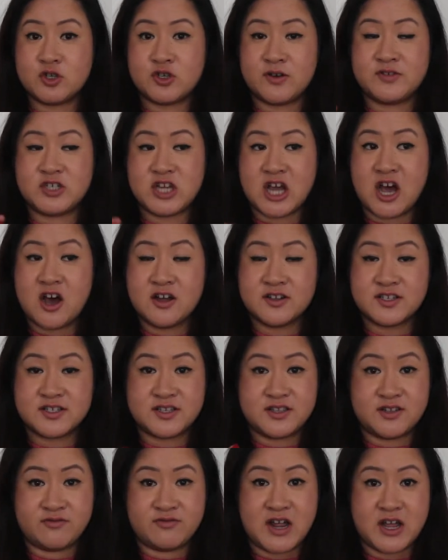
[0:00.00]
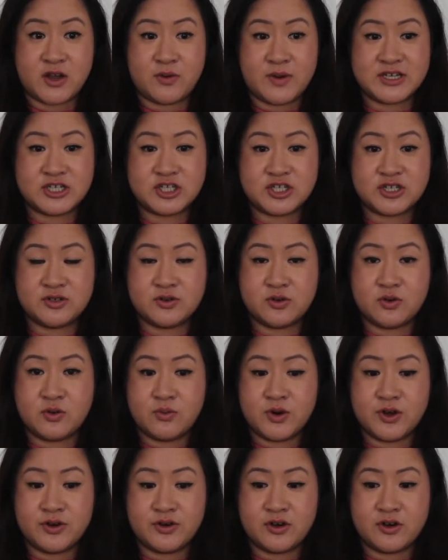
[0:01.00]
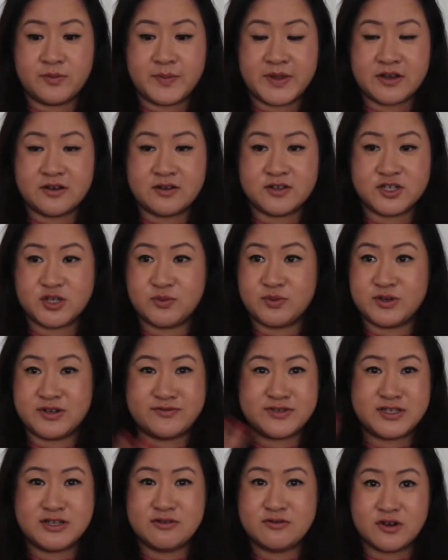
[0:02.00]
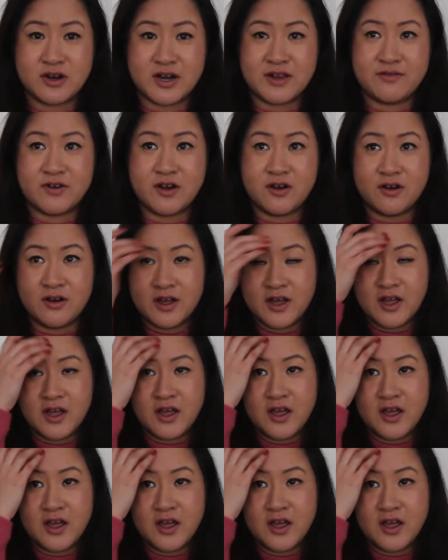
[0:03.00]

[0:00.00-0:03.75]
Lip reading: sure if she answered the right question or whatnot, because she would have still got it wrong.